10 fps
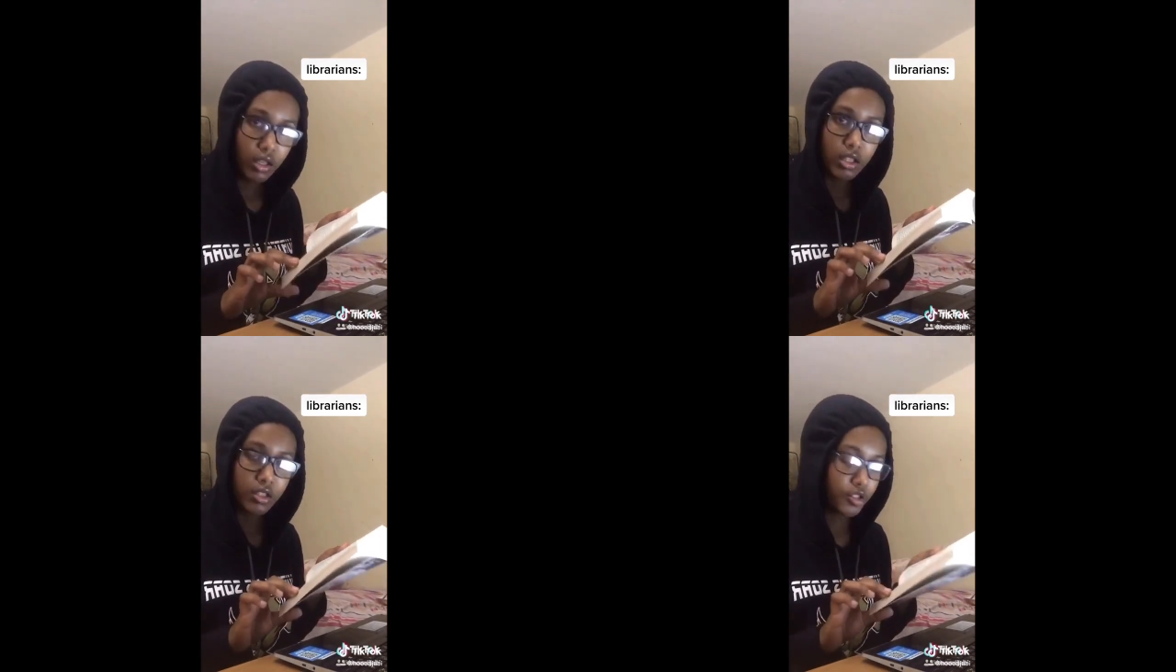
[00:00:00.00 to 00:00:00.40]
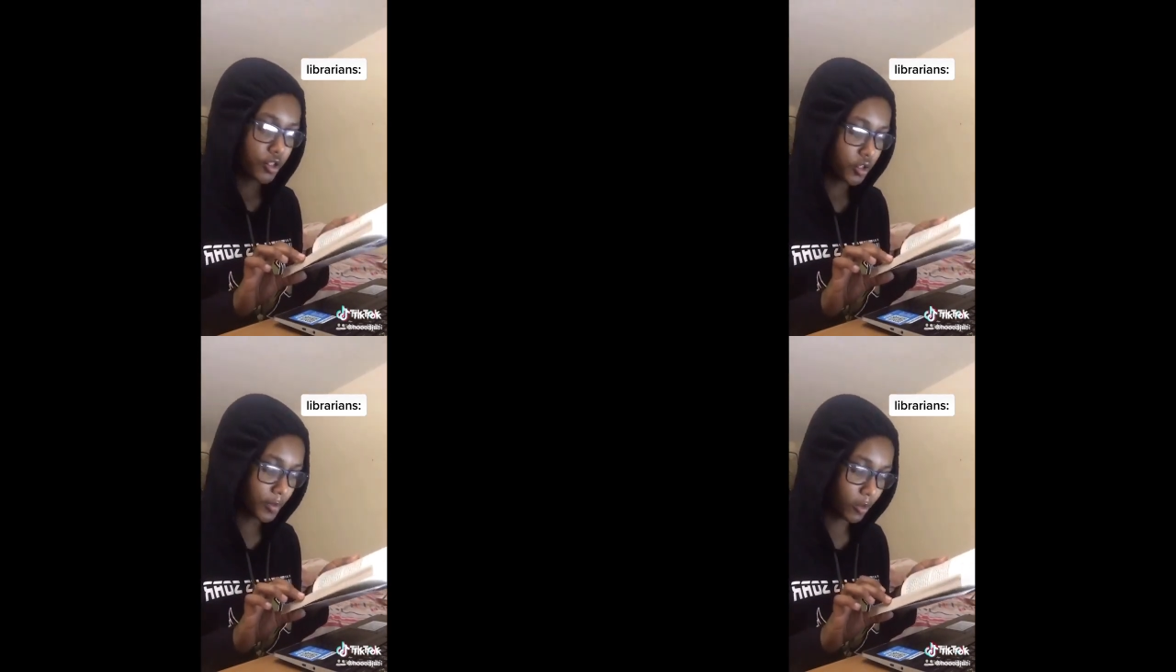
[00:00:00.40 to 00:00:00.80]
Did you
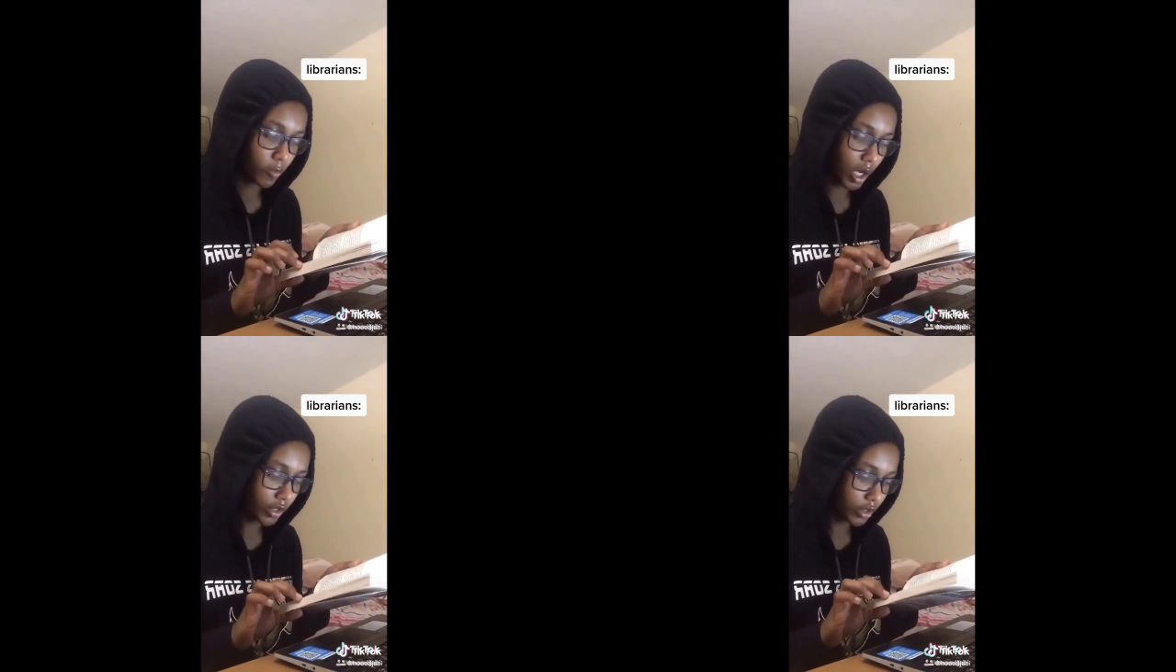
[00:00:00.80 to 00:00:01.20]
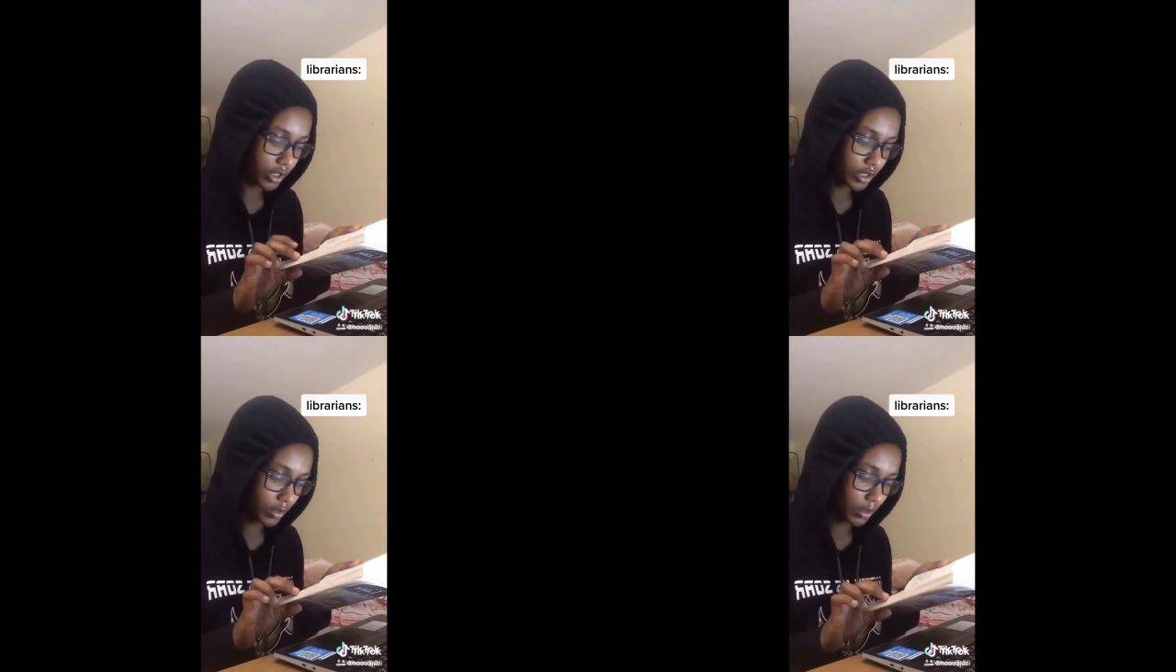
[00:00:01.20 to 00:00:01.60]
spill water or
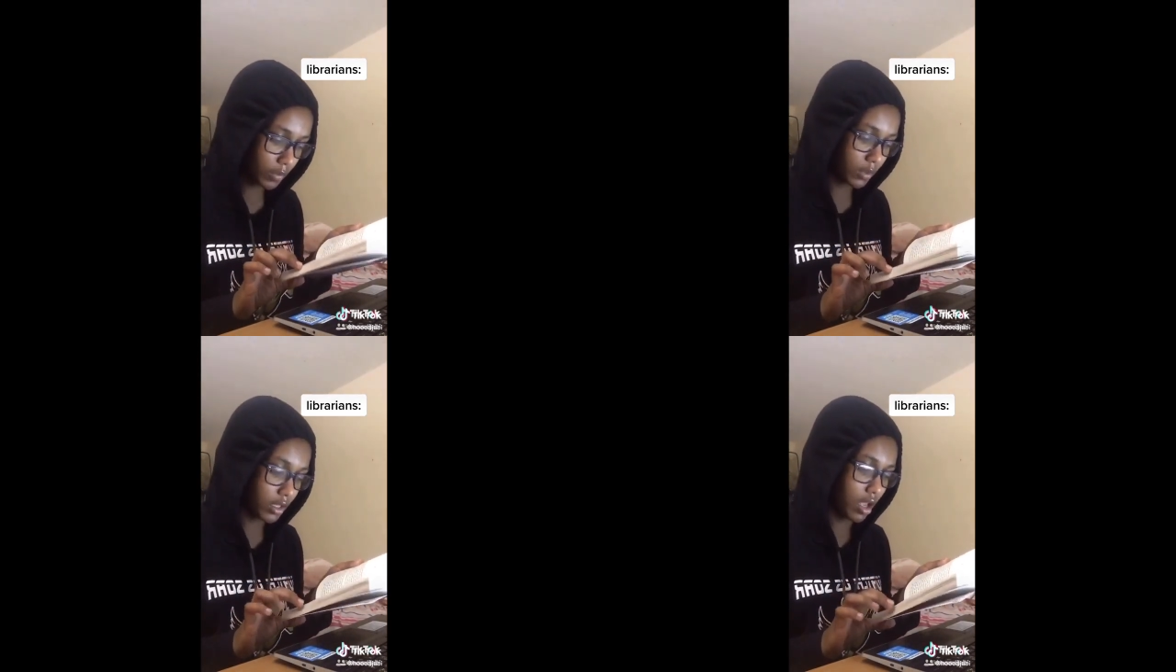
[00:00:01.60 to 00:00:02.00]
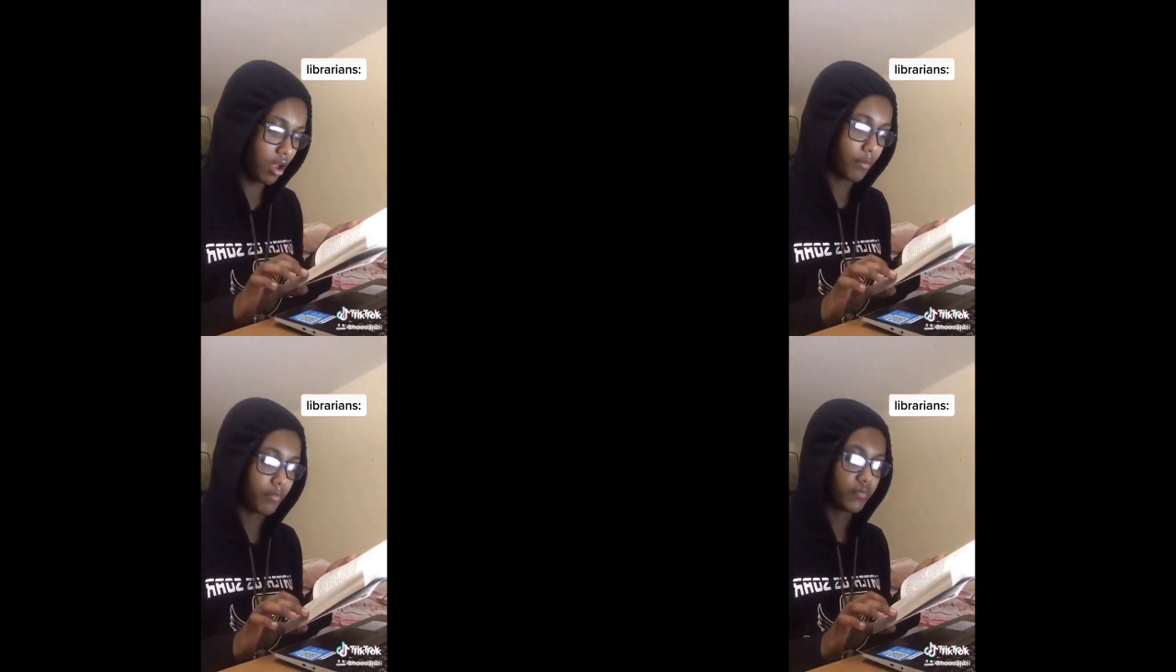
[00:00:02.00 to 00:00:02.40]
something?
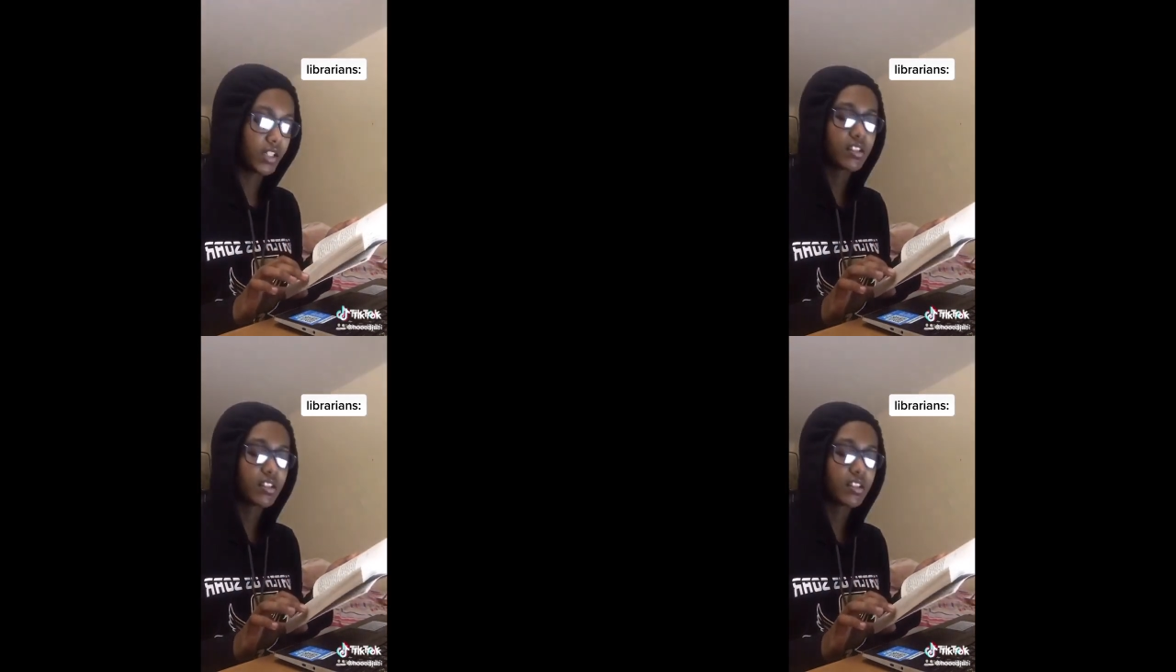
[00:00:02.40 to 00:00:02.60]
This